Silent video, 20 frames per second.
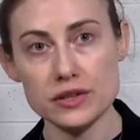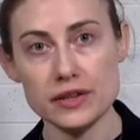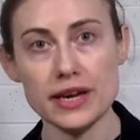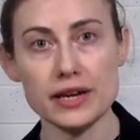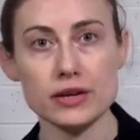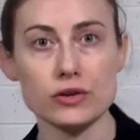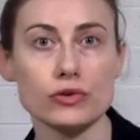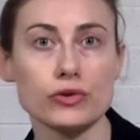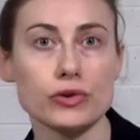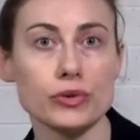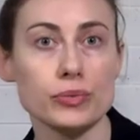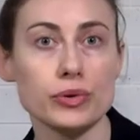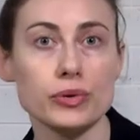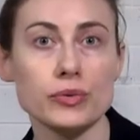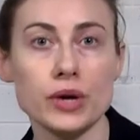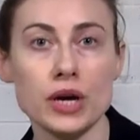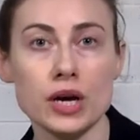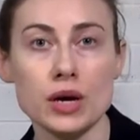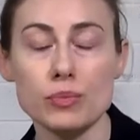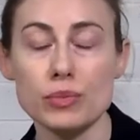that group.
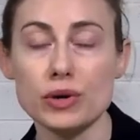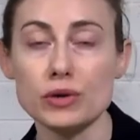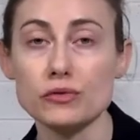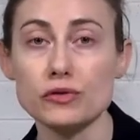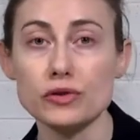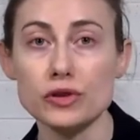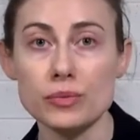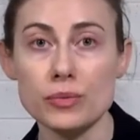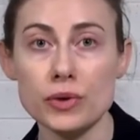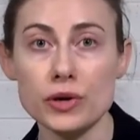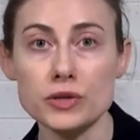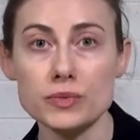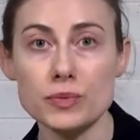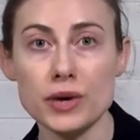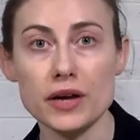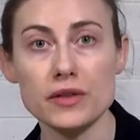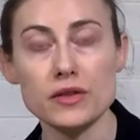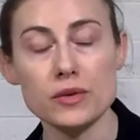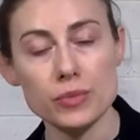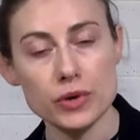But for the most
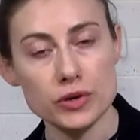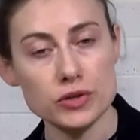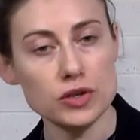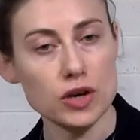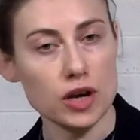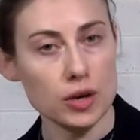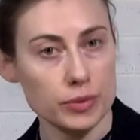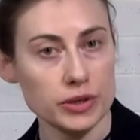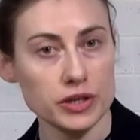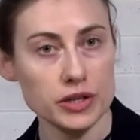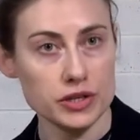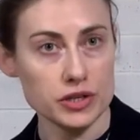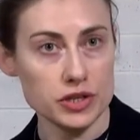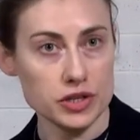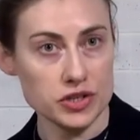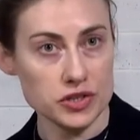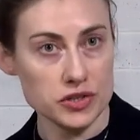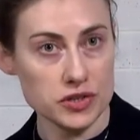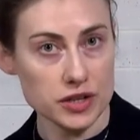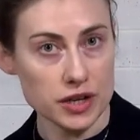part, the most common
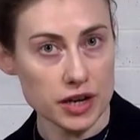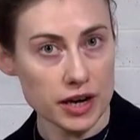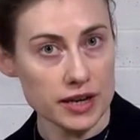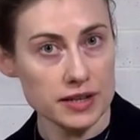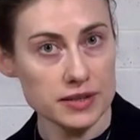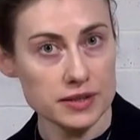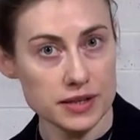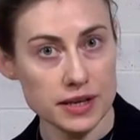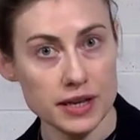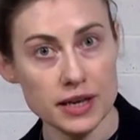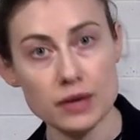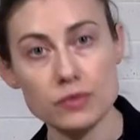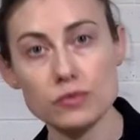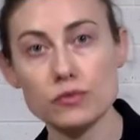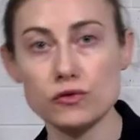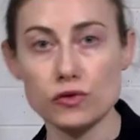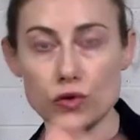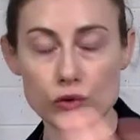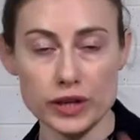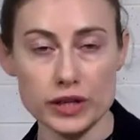conditions that I see
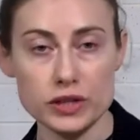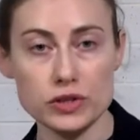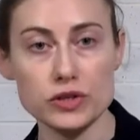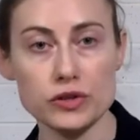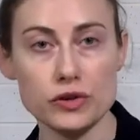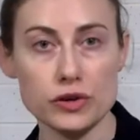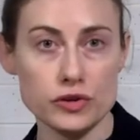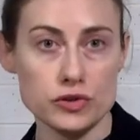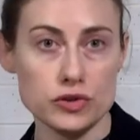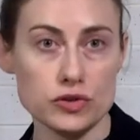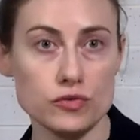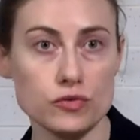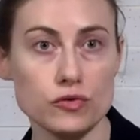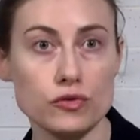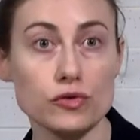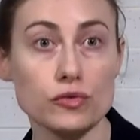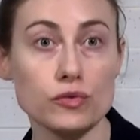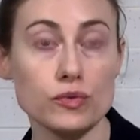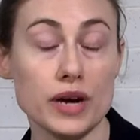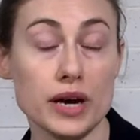fall into those
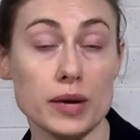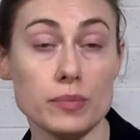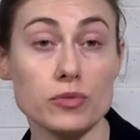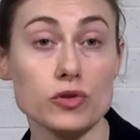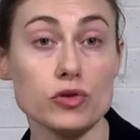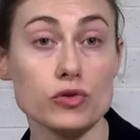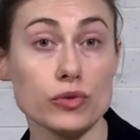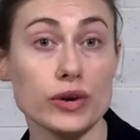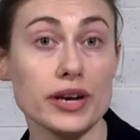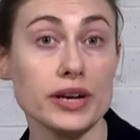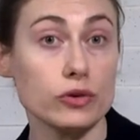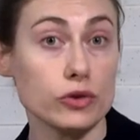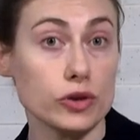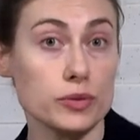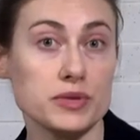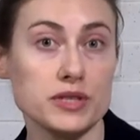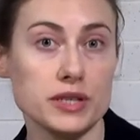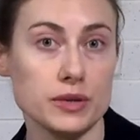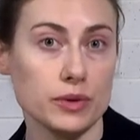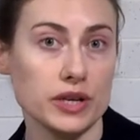three
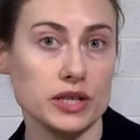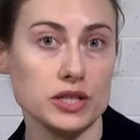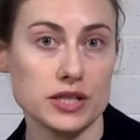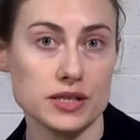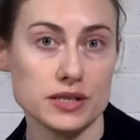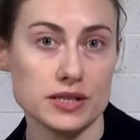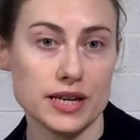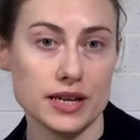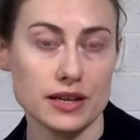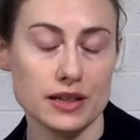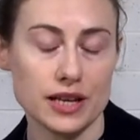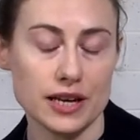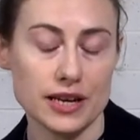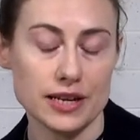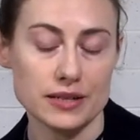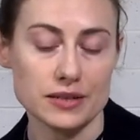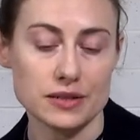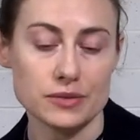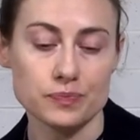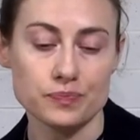groups that we just
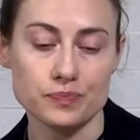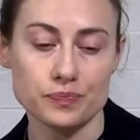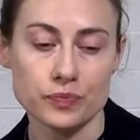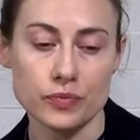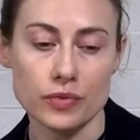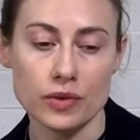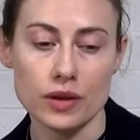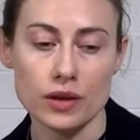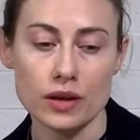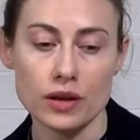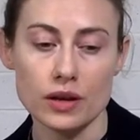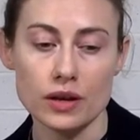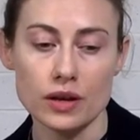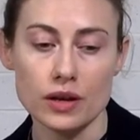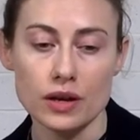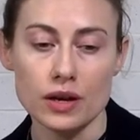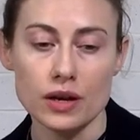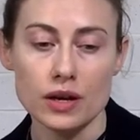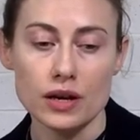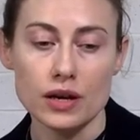outlined.
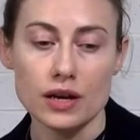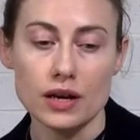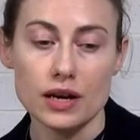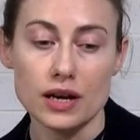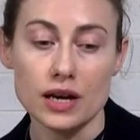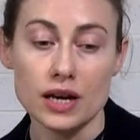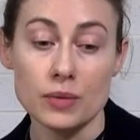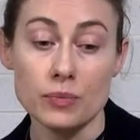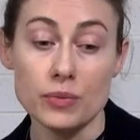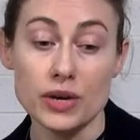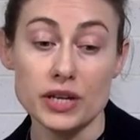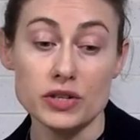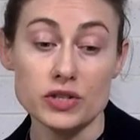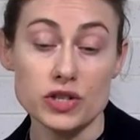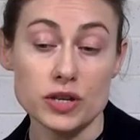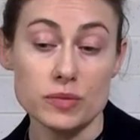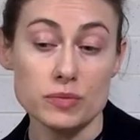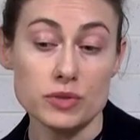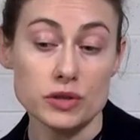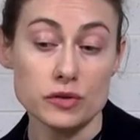In
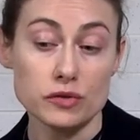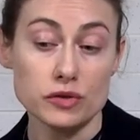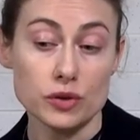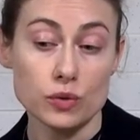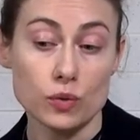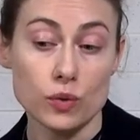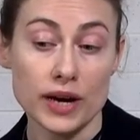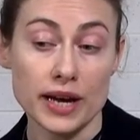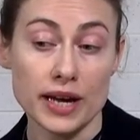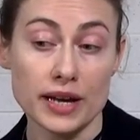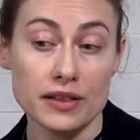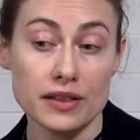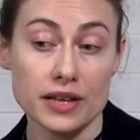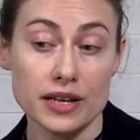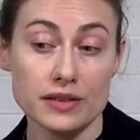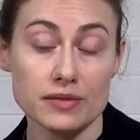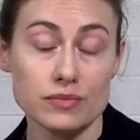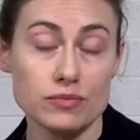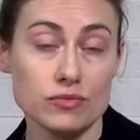terms of the way that